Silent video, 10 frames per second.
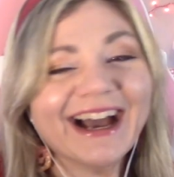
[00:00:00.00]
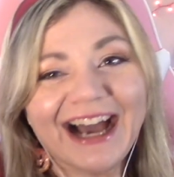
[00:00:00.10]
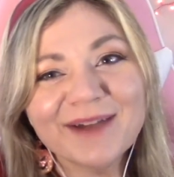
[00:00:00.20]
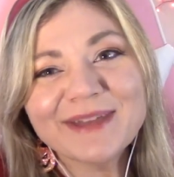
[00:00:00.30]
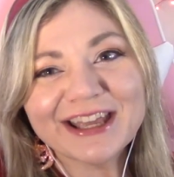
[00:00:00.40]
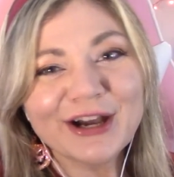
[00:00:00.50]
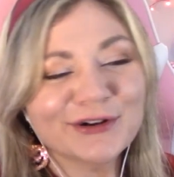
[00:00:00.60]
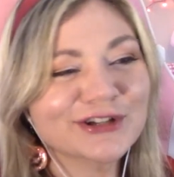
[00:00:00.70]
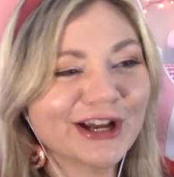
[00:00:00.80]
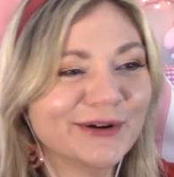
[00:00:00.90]
I mean,
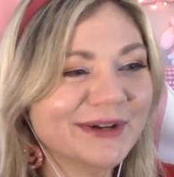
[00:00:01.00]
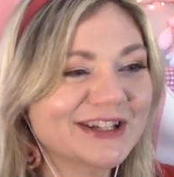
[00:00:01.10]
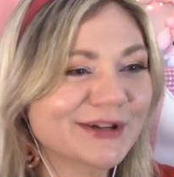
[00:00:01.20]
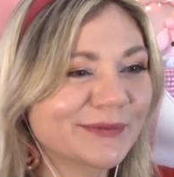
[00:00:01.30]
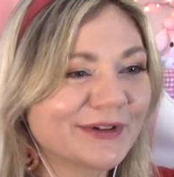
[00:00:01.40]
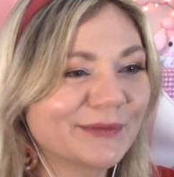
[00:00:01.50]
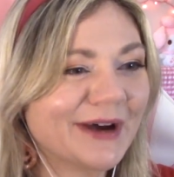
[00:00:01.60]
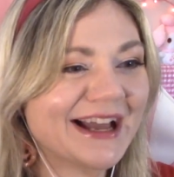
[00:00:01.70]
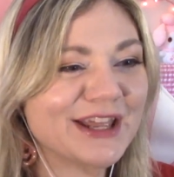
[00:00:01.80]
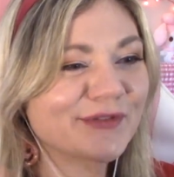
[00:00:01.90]
Gojo,
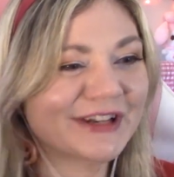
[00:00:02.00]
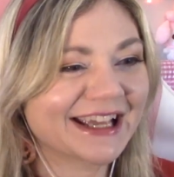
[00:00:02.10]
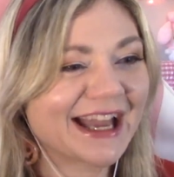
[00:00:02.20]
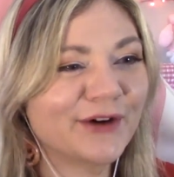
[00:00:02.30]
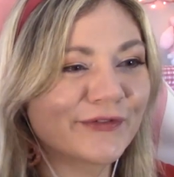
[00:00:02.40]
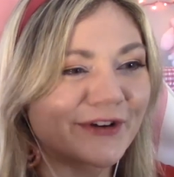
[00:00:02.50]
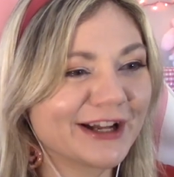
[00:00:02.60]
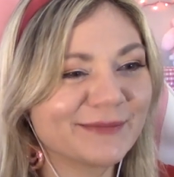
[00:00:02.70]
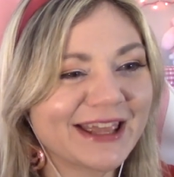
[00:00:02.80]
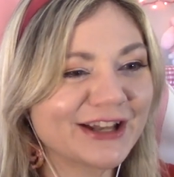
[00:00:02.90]
why even account for
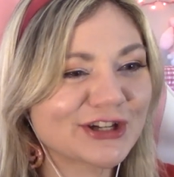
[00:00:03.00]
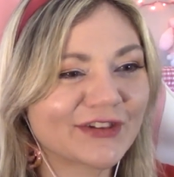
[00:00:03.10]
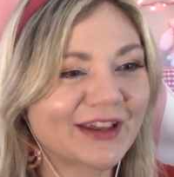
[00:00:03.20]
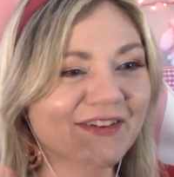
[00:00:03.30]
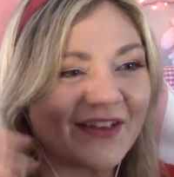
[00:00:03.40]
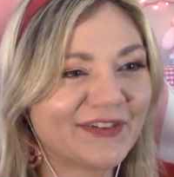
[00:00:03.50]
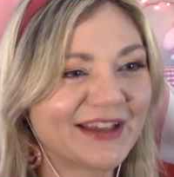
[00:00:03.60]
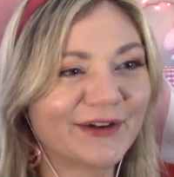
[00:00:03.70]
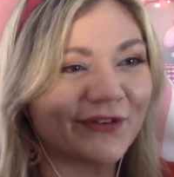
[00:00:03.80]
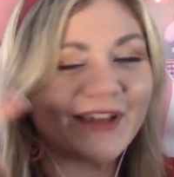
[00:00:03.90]
him? He just exists
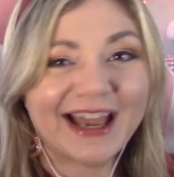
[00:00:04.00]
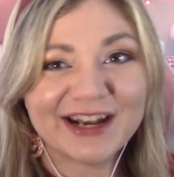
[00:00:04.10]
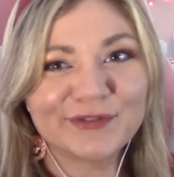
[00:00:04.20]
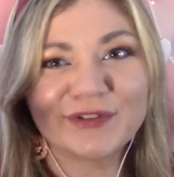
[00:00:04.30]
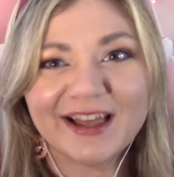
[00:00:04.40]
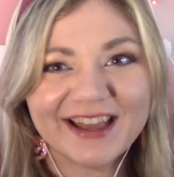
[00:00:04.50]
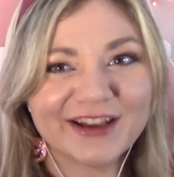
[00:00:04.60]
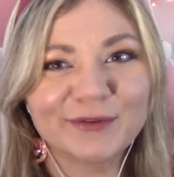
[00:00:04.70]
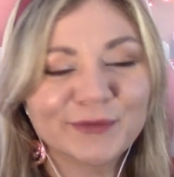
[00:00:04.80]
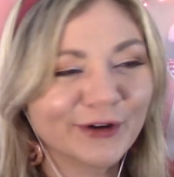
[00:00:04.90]
outside of,
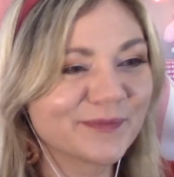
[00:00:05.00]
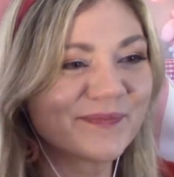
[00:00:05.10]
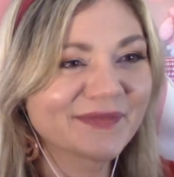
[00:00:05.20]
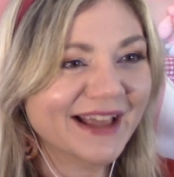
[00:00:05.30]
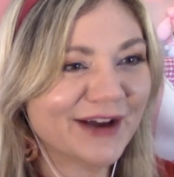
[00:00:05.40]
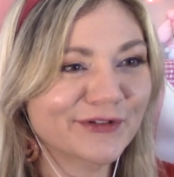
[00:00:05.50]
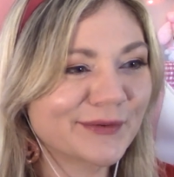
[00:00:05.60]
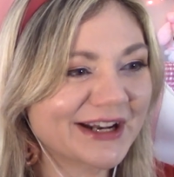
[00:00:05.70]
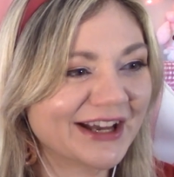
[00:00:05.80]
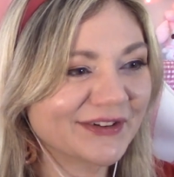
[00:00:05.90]
like,
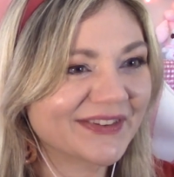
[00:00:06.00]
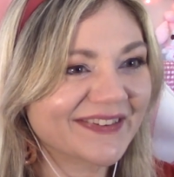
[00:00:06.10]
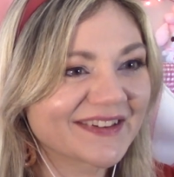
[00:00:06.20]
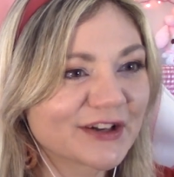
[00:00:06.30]
everyone else.